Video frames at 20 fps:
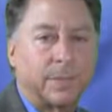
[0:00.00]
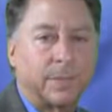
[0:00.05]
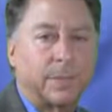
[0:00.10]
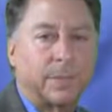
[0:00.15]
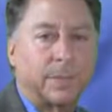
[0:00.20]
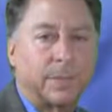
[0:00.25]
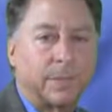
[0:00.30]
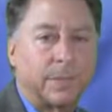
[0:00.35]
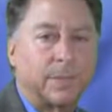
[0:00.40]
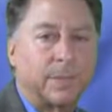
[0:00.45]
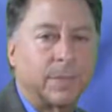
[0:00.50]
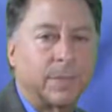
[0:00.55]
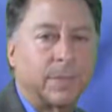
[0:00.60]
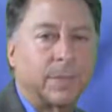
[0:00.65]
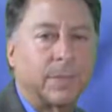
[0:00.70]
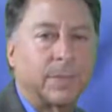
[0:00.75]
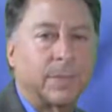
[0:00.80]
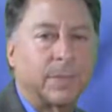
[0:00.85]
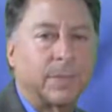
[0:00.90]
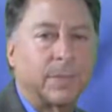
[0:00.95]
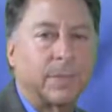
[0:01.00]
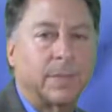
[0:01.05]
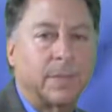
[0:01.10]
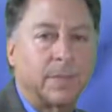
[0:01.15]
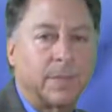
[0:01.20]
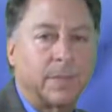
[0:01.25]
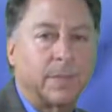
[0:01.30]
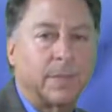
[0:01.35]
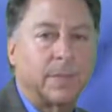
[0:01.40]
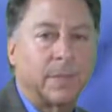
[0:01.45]

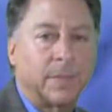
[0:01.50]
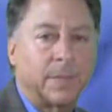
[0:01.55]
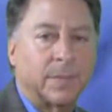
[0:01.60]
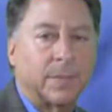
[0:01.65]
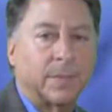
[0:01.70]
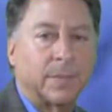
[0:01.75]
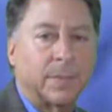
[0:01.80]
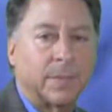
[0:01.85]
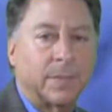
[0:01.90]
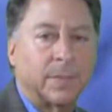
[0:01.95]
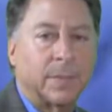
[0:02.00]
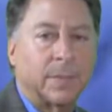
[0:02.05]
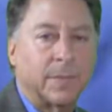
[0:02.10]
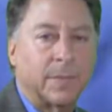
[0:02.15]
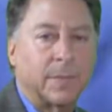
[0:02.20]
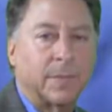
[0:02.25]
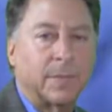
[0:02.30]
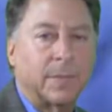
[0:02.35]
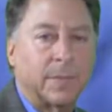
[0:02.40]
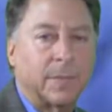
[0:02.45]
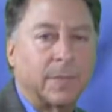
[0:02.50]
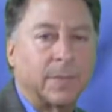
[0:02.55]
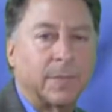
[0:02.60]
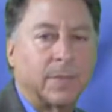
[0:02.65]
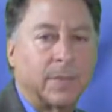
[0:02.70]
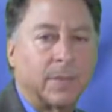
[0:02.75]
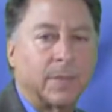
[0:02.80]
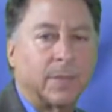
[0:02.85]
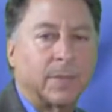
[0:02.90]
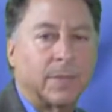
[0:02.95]

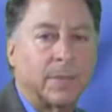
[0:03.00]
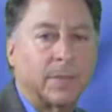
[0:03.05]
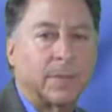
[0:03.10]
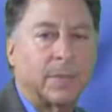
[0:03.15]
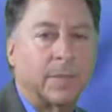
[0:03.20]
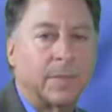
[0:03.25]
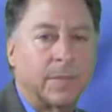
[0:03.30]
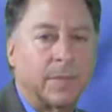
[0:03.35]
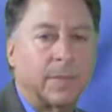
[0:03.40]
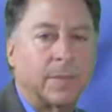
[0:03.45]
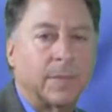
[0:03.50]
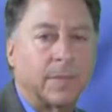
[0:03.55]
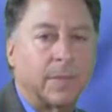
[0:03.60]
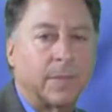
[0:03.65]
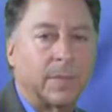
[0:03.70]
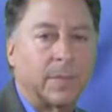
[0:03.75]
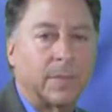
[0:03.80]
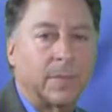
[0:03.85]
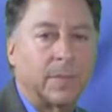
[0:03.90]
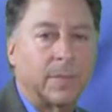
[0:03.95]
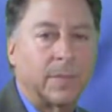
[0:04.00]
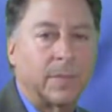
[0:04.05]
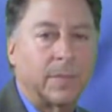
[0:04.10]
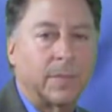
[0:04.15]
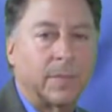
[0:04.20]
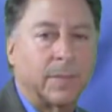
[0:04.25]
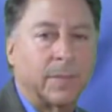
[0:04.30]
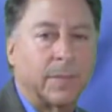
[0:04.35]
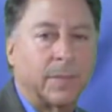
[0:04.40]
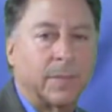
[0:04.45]

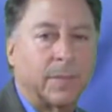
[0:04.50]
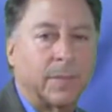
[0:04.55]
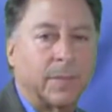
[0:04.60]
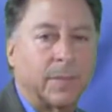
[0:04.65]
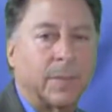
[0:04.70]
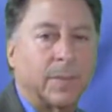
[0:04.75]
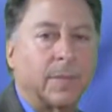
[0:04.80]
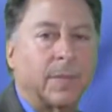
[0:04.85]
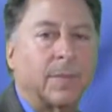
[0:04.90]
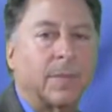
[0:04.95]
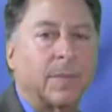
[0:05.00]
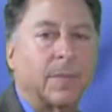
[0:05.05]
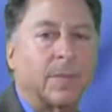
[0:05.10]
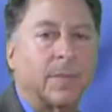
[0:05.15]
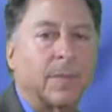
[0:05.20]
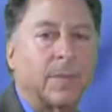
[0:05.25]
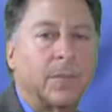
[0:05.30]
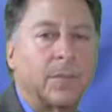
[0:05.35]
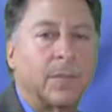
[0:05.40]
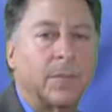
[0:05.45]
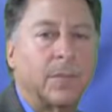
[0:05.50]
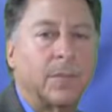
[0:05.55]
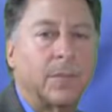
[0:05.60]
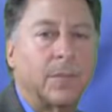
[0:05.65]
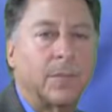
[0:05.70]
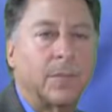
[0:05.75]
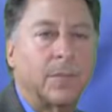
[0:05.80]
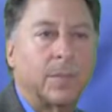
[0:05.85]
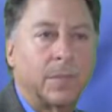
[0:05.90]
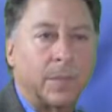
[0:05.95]

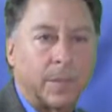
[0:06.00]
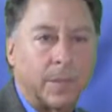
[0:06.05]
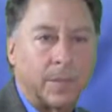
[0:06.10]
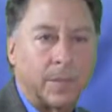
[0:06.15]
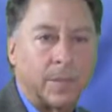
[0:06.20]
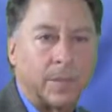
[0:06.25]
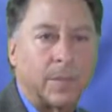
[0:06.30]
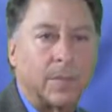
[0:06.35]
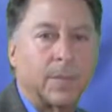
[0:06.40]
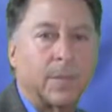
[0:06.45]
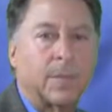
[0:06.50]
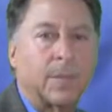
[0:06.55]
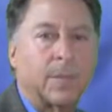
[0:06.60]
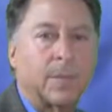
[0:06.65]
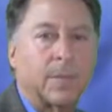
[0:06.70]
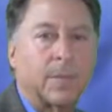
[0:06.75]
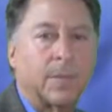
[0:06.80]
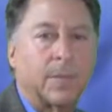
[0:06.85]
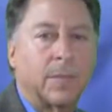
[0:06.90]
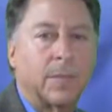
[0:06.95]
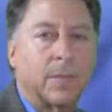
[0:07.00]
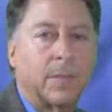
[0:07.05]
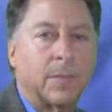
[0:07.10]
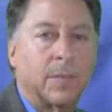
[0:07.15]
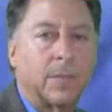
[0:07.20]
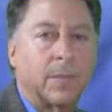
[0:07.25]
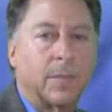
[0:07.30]
(not speaking)